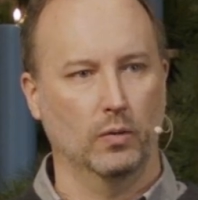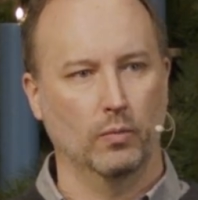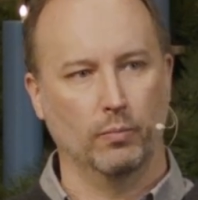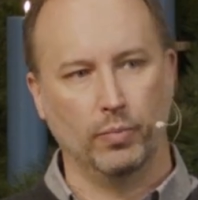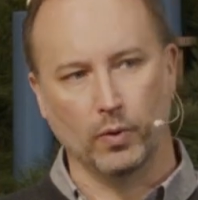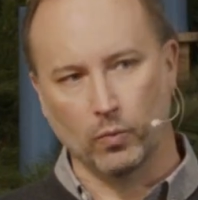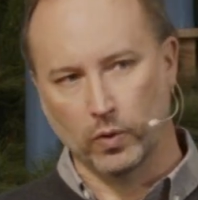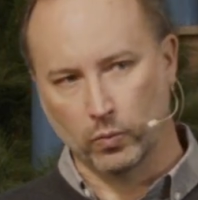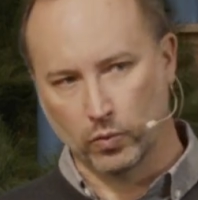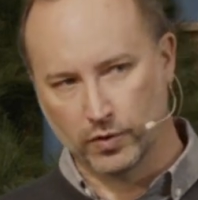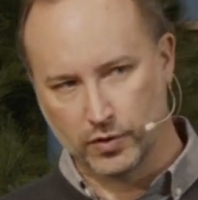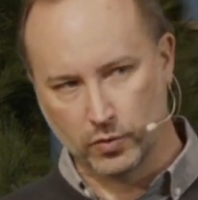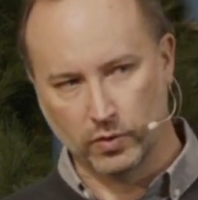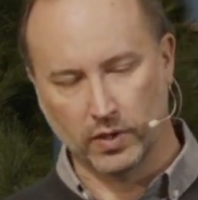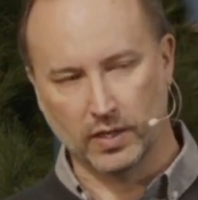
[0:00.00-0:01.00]
But when we're
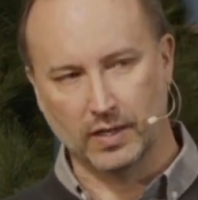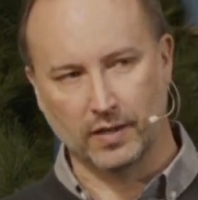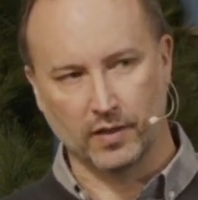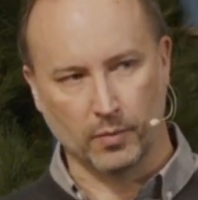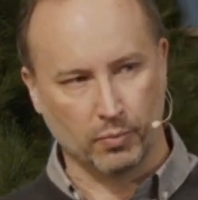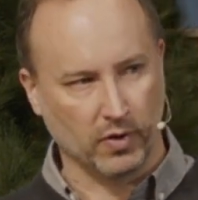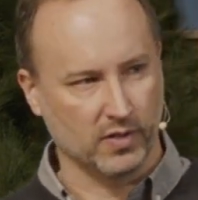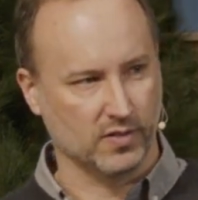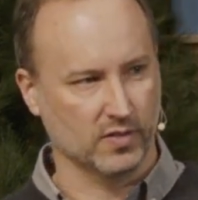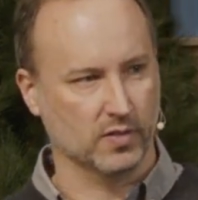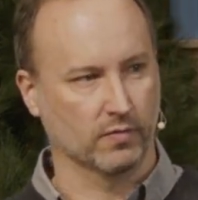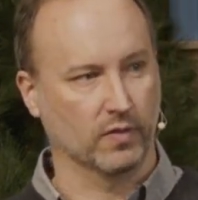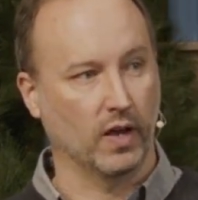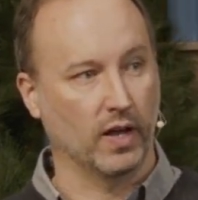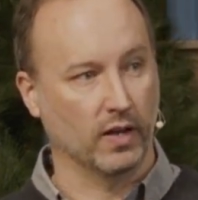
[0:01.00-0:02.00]
doing it in the presence
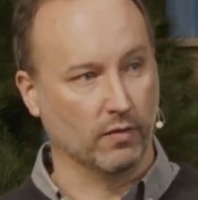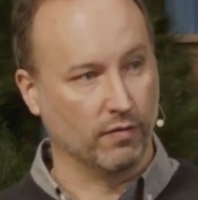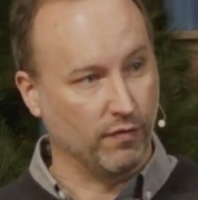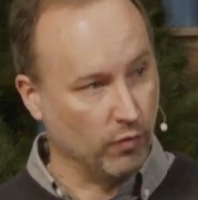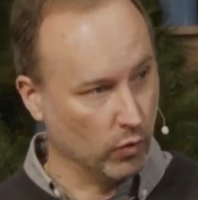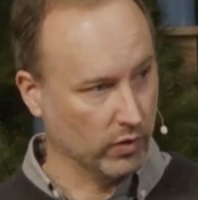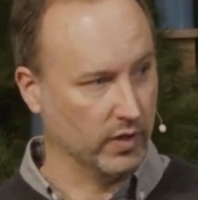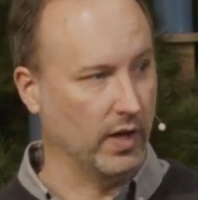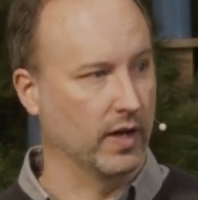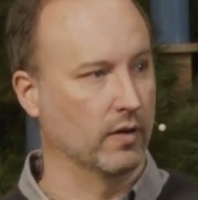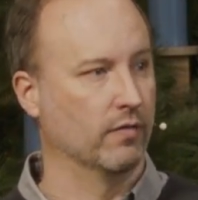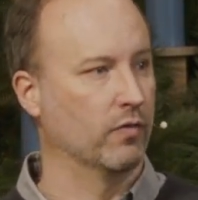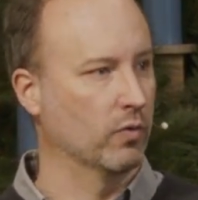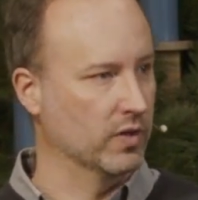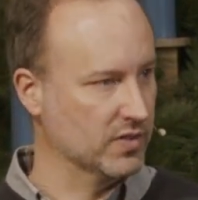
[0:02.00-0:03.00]
of God and for God and
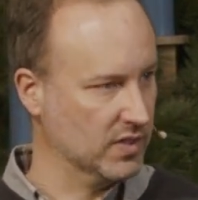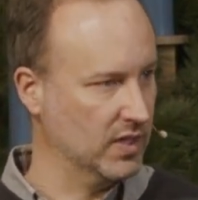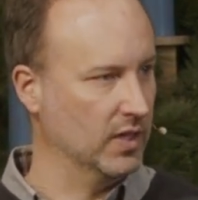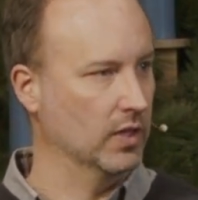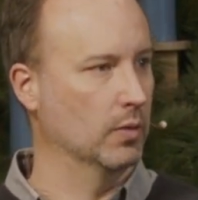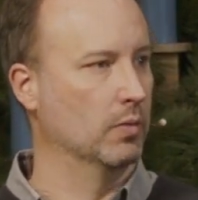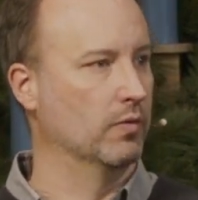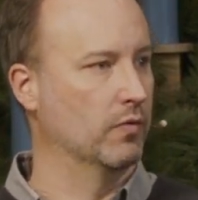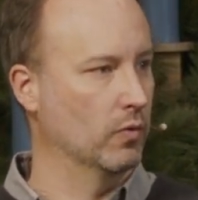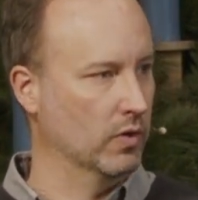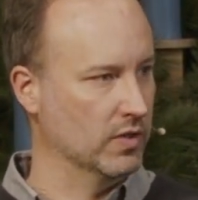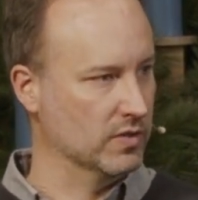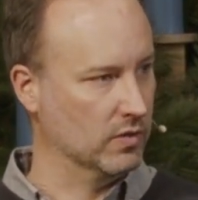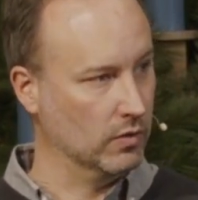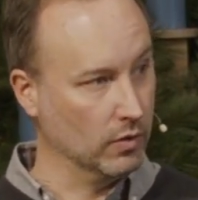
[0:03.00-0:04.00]
for His kingdom and for
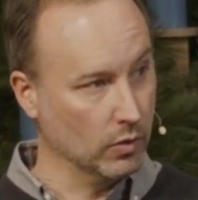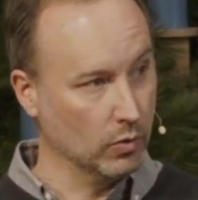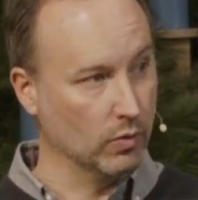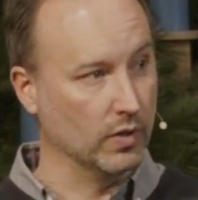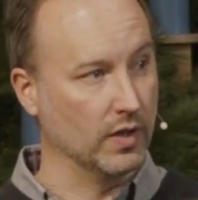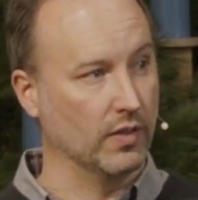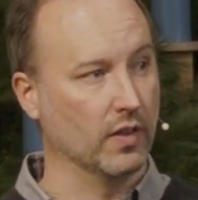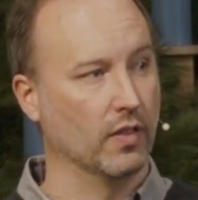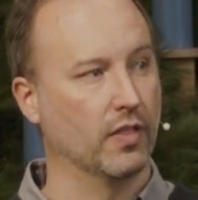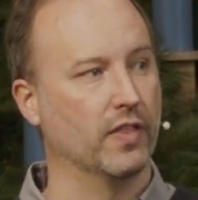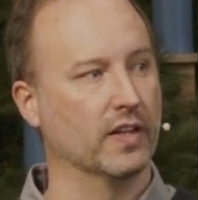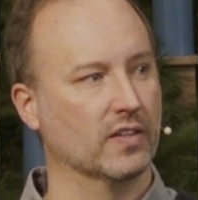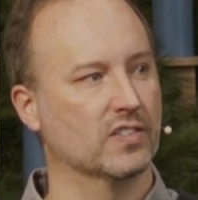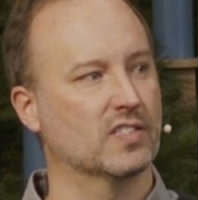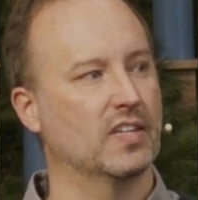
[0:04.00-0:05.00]
His glory, then
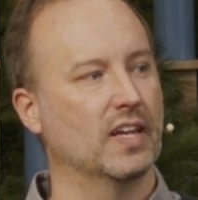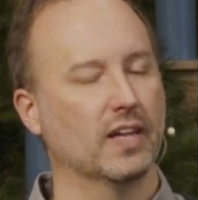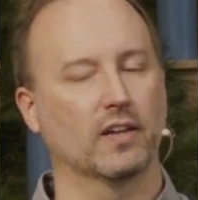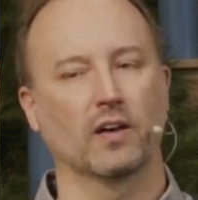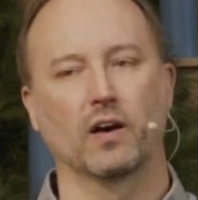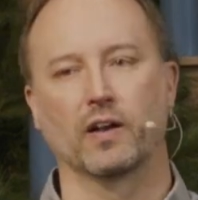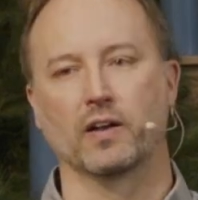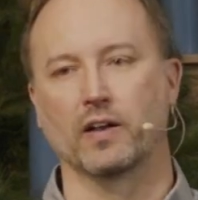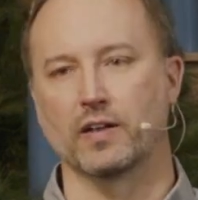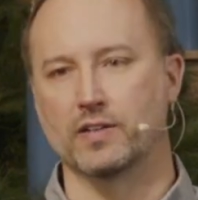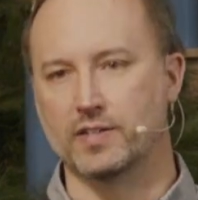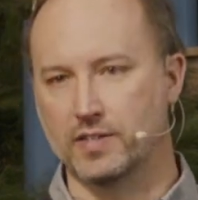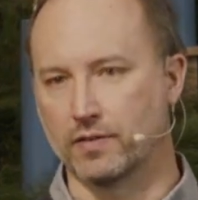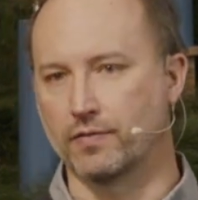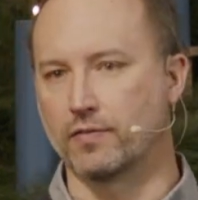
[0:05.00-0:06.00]
things take on a
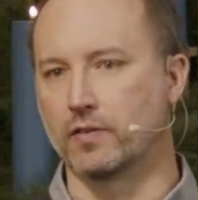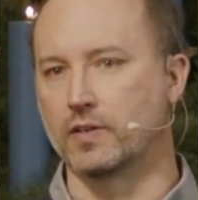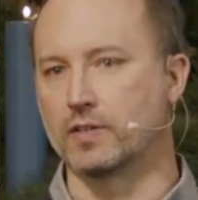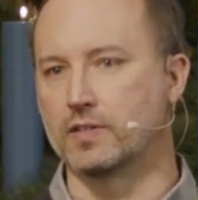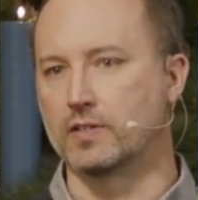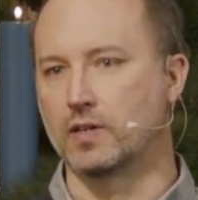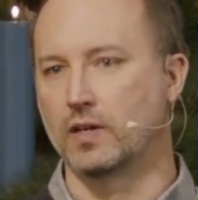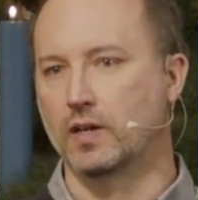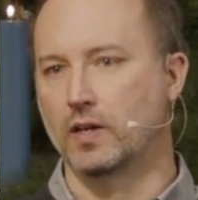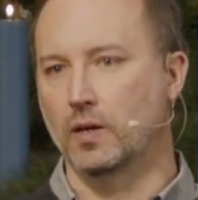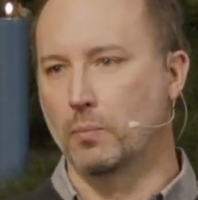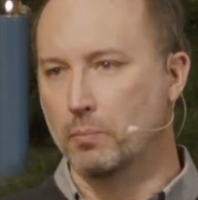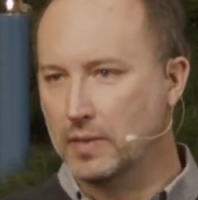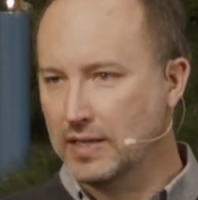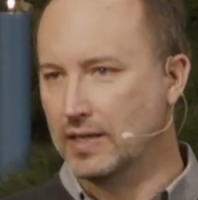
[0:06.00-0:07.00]
different
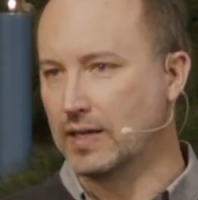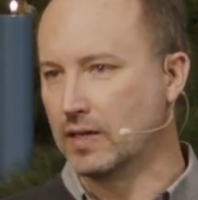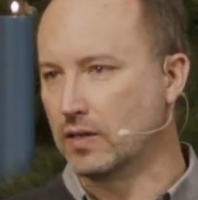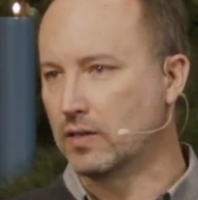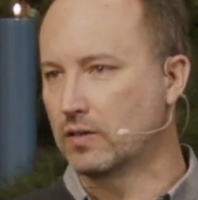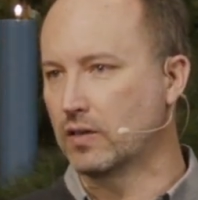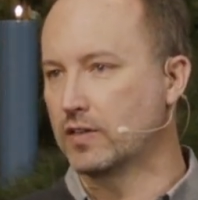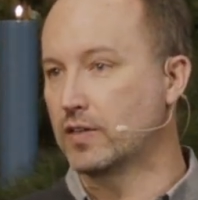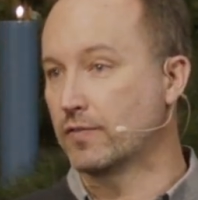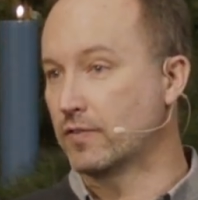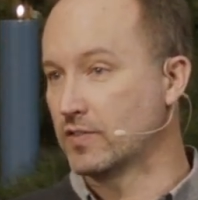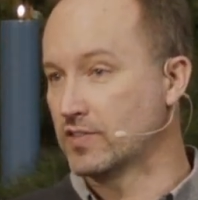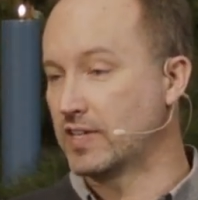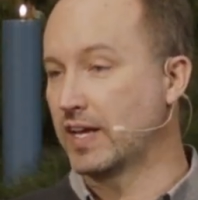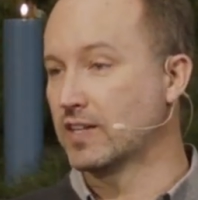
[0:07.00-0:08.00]
meaning, a
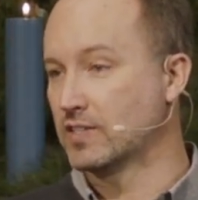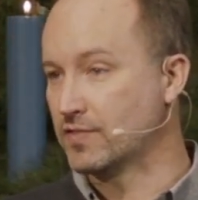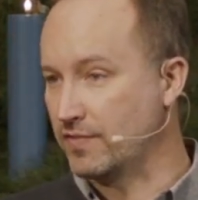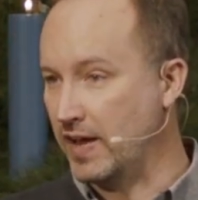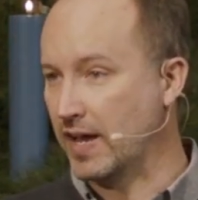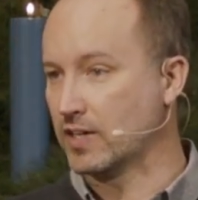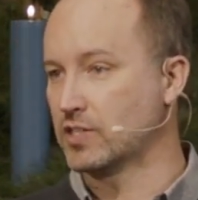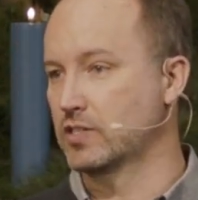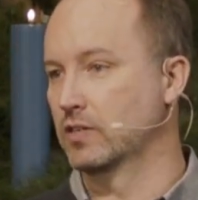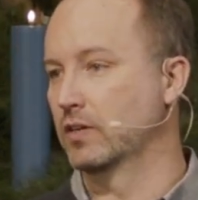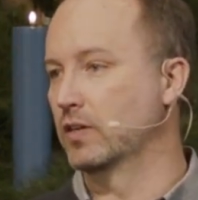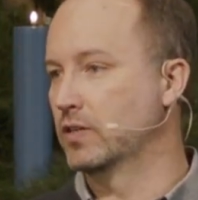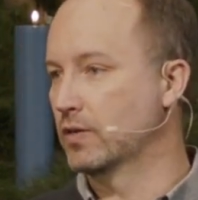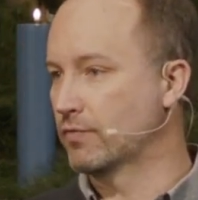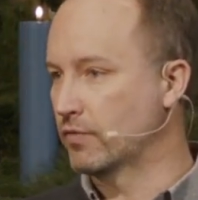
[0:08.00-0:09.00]
different satisfaction, a
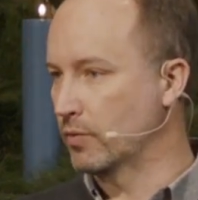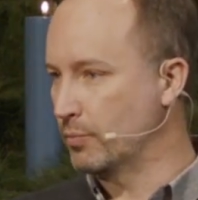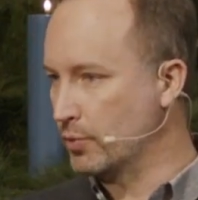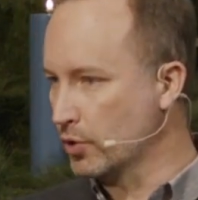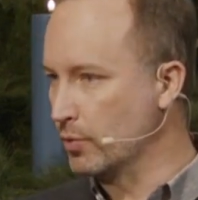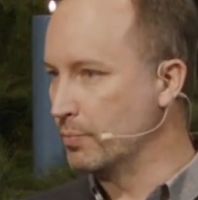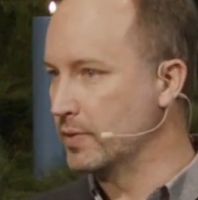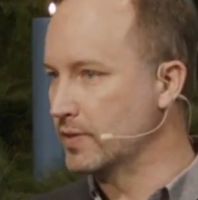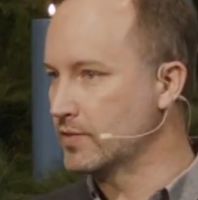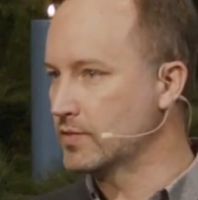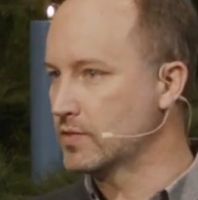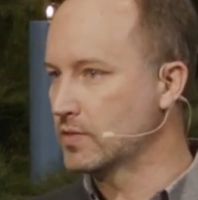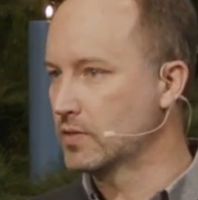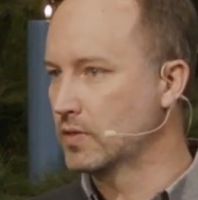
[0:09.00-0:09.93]
different purpose.